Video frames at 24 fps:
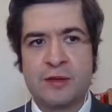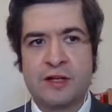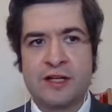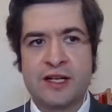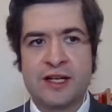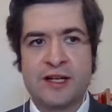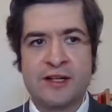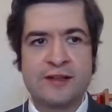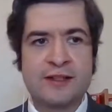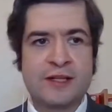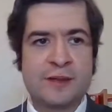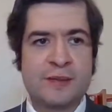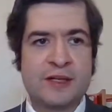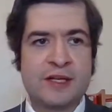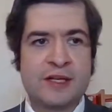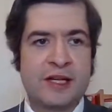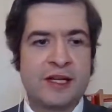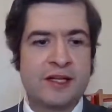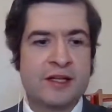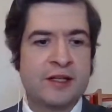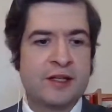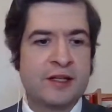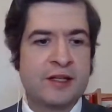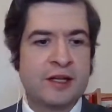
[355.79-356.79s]
where they
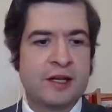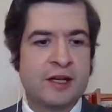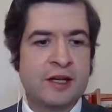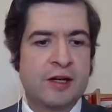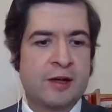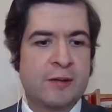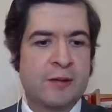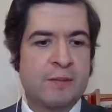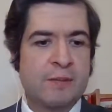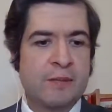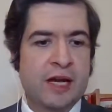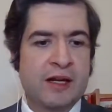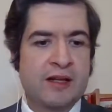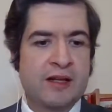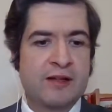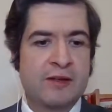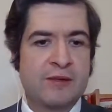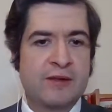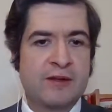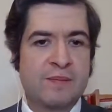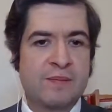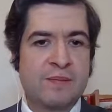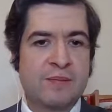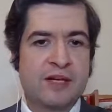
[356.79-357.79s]
eliminated
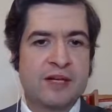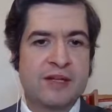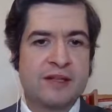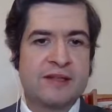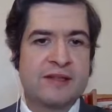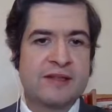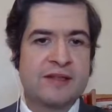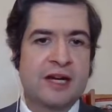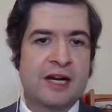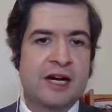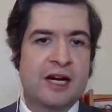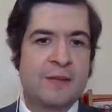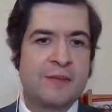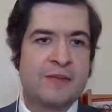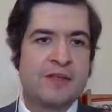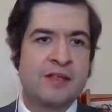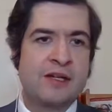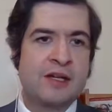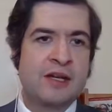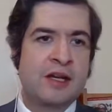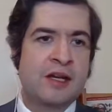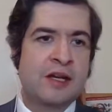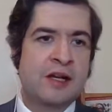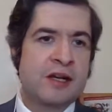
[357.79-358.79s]
mandatory pit stops.